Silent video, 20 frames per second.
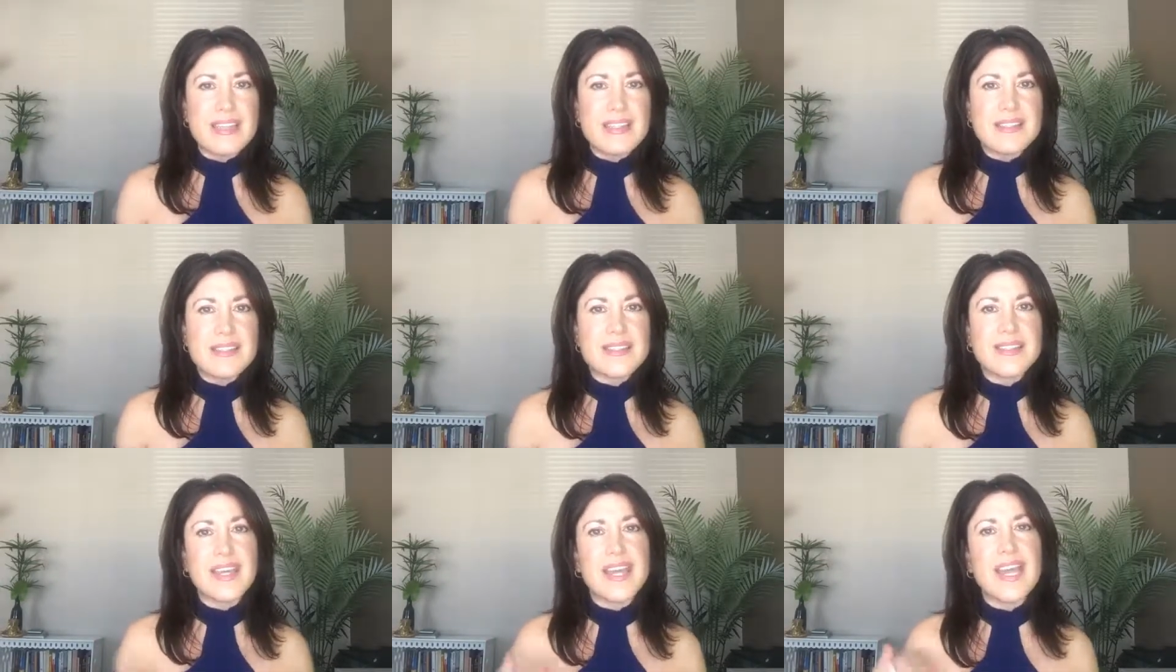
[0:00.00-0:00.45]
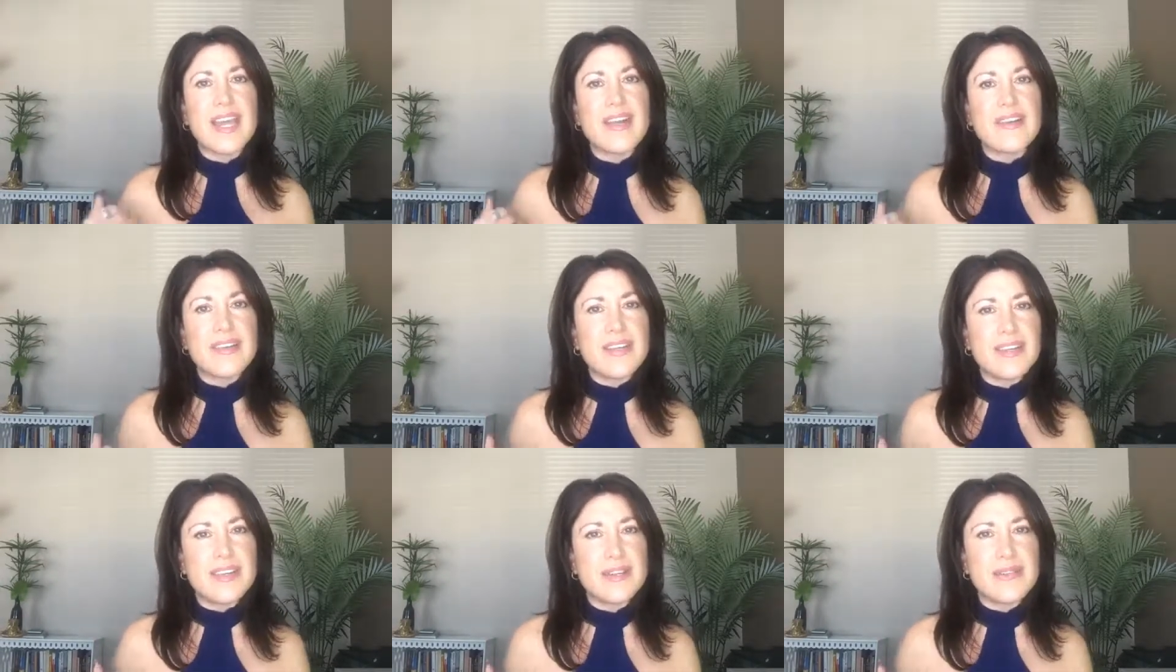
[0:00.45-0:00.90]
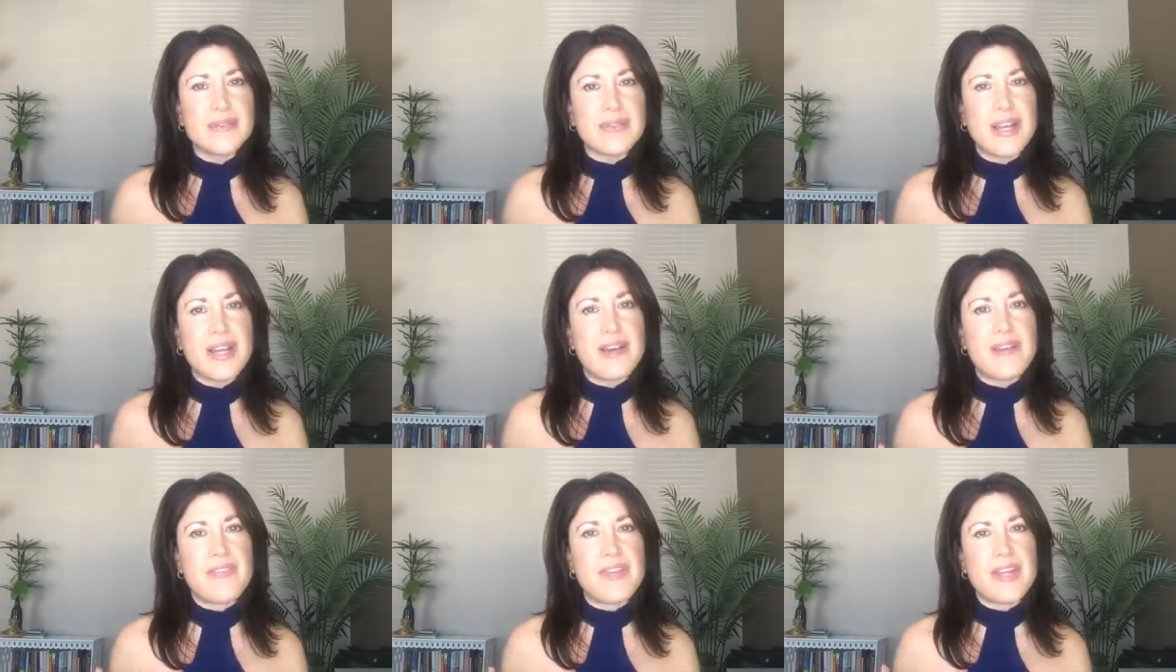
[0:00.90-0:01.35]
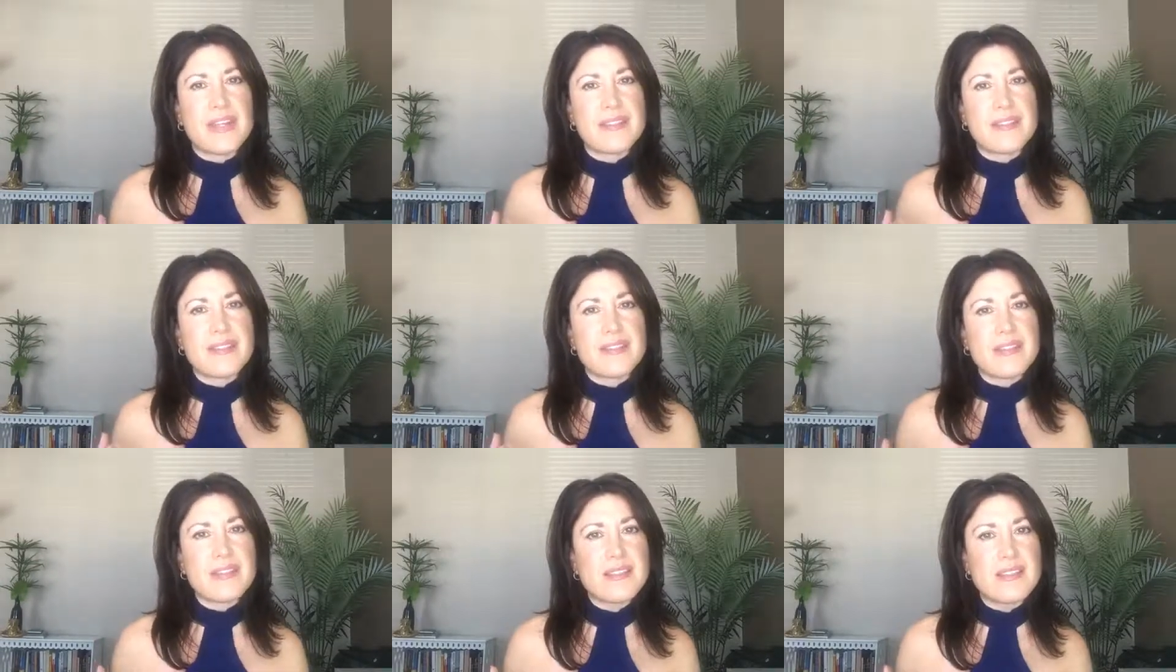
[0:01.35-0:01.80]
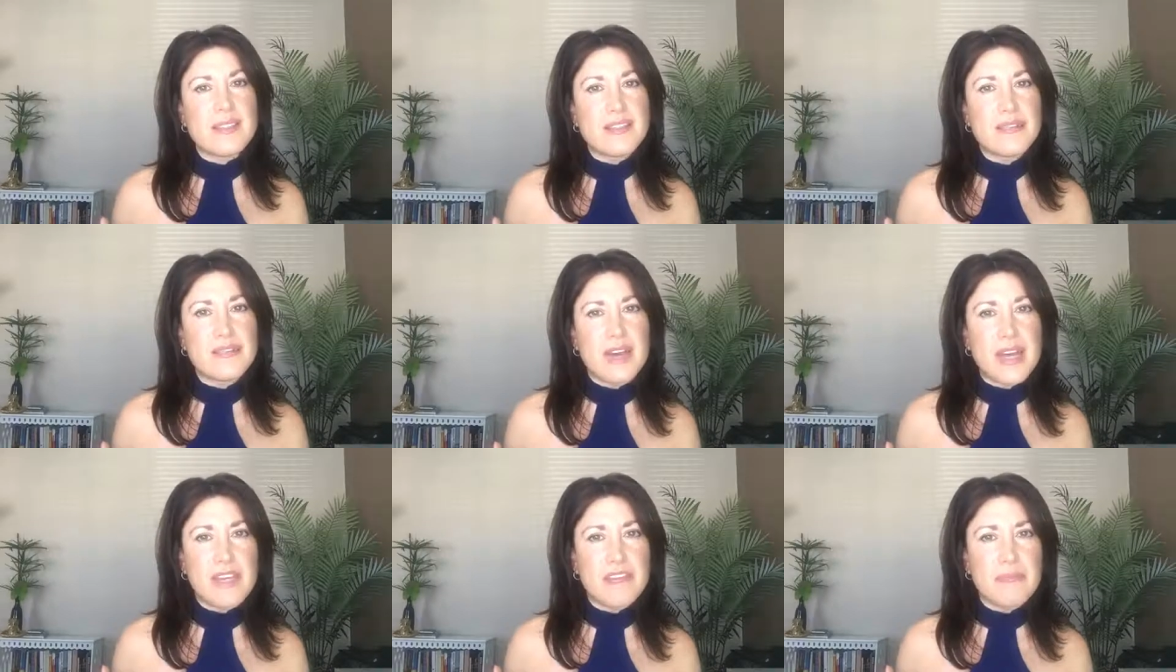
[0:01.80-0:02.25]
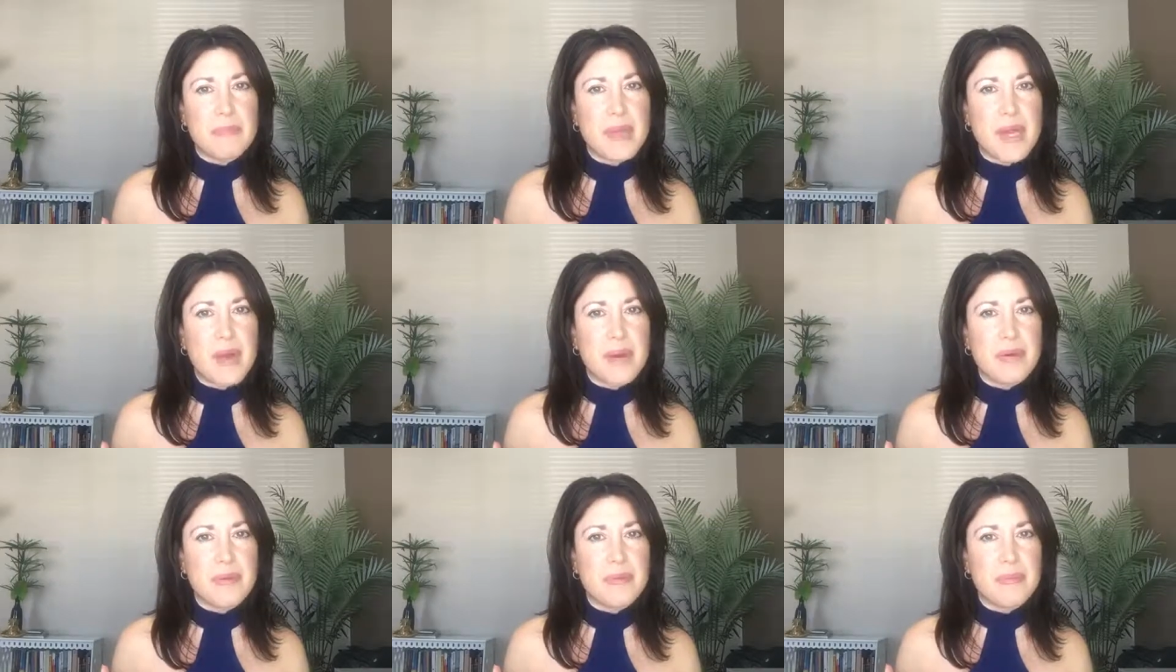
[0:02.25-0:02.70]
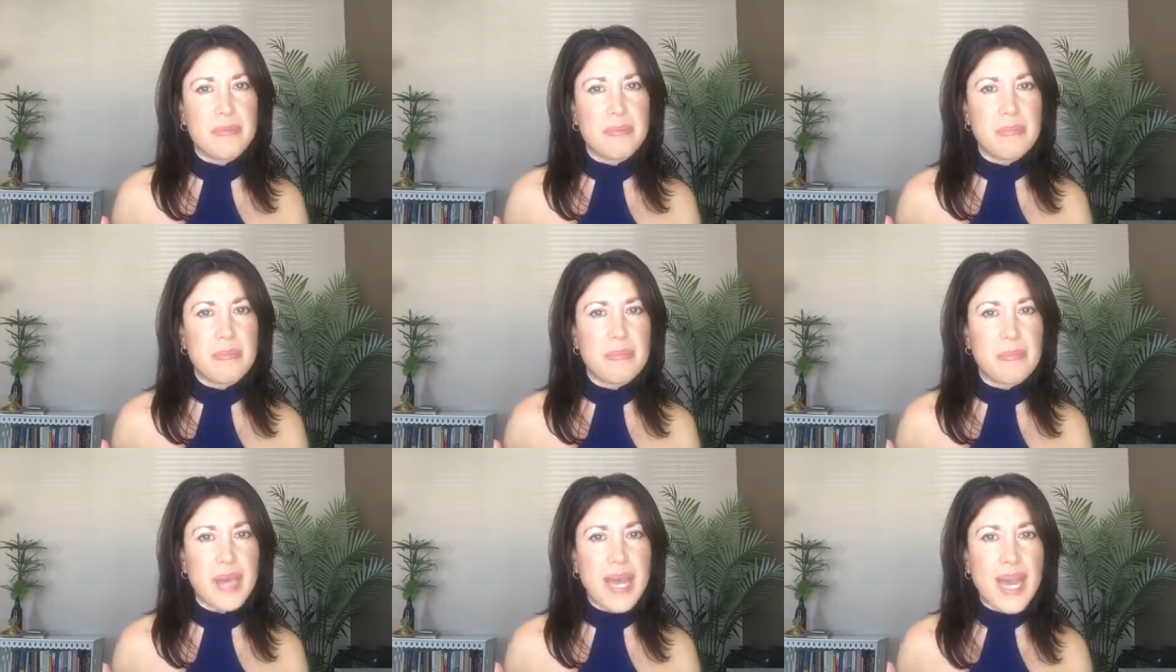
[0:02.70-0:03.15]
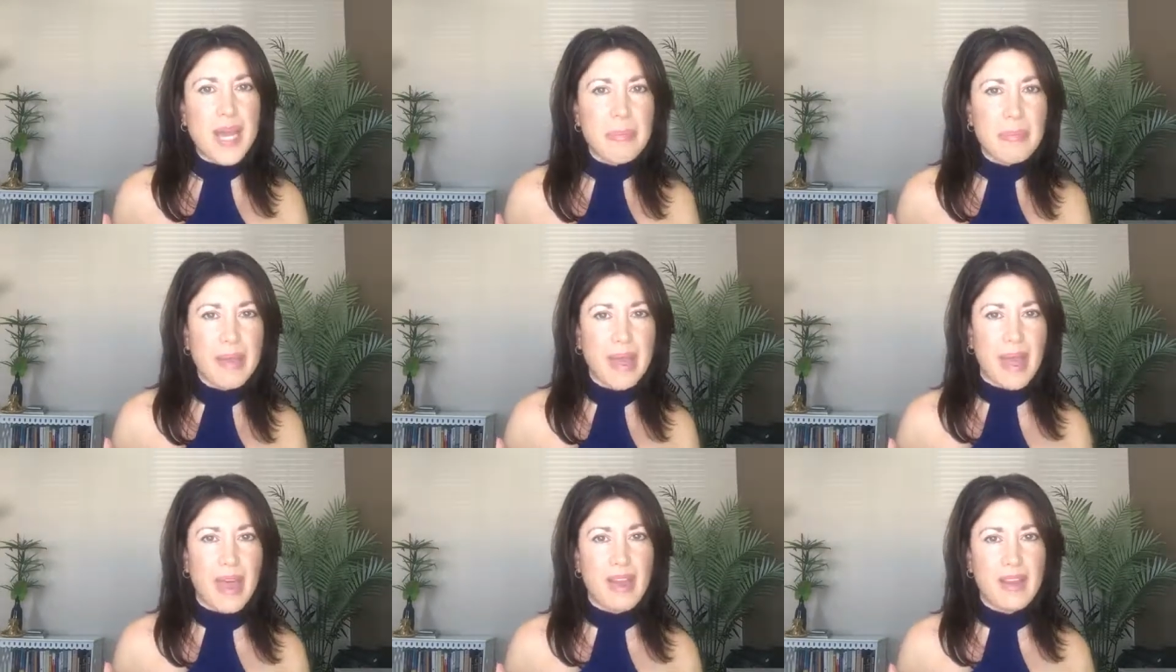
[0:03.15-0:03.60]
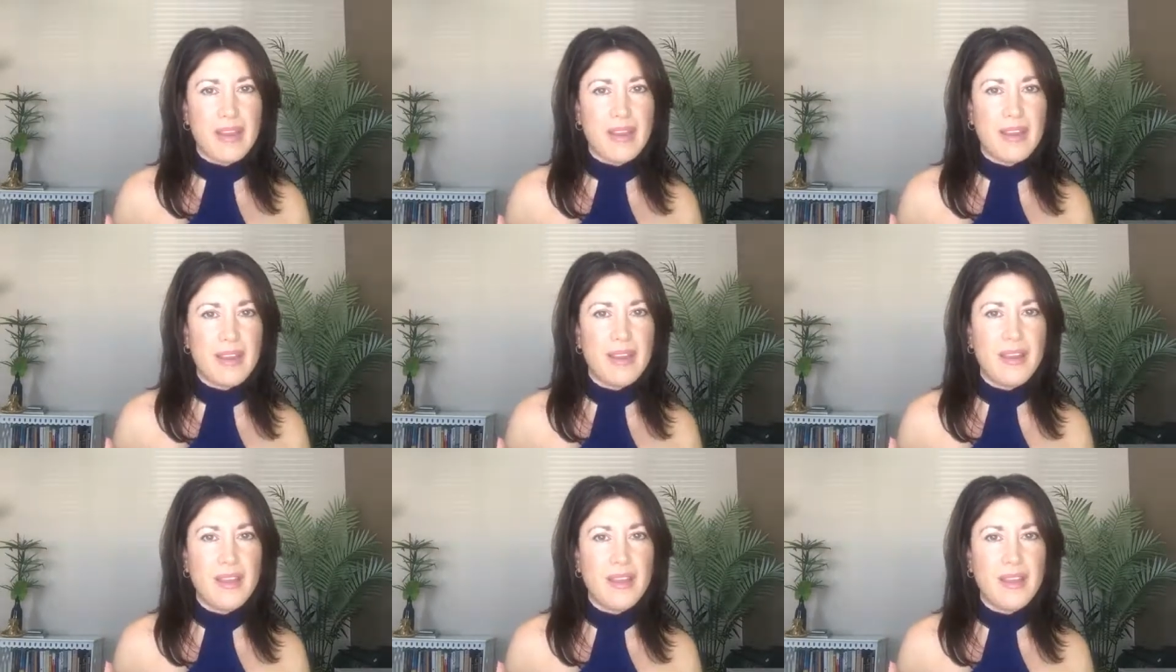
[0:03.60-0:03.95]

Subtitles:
to carrying around that 65-pound backpack